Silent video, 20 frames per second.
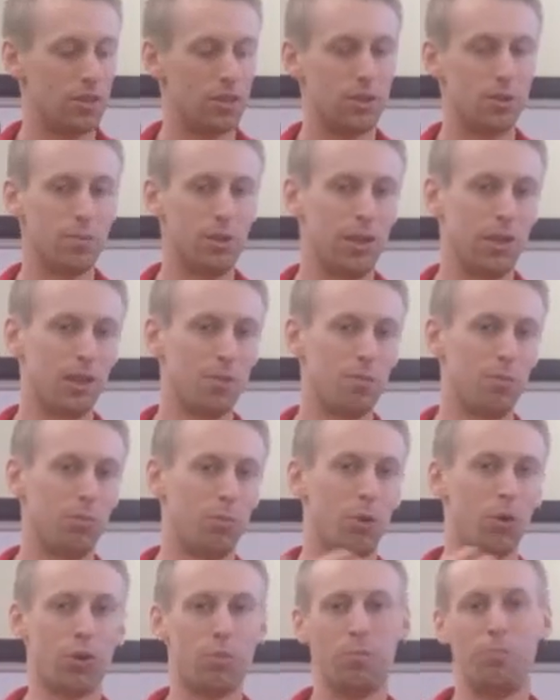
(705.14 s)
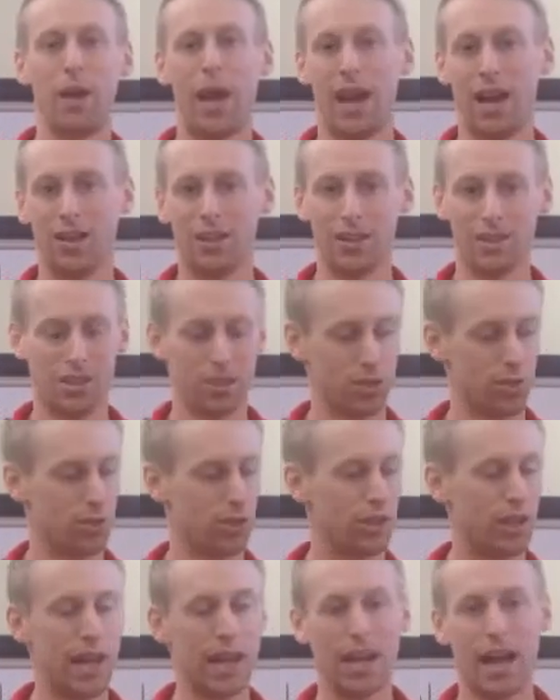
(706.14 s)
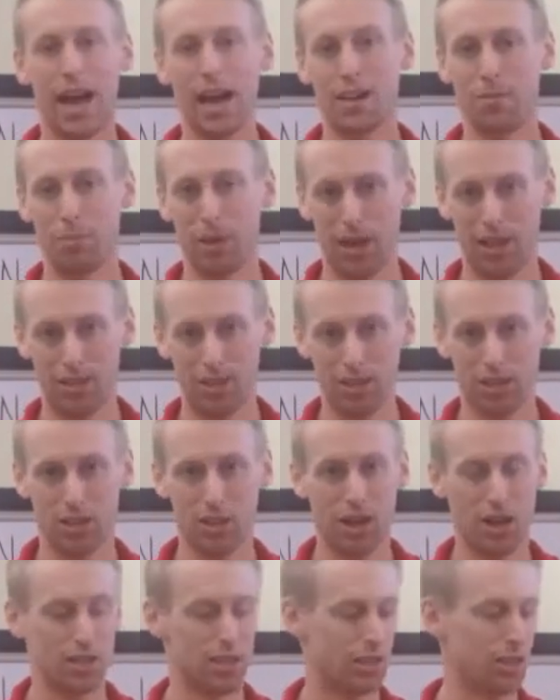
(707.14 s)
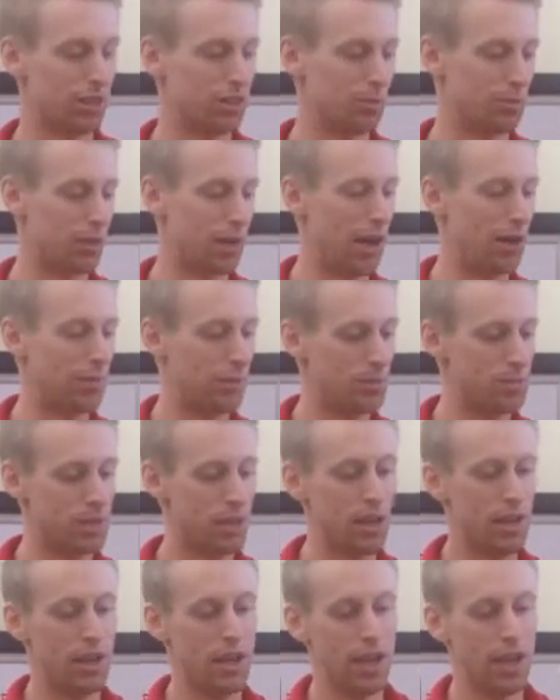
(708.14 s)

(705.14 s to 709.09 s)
to being more balanced so they're not out of balance, causing other problems.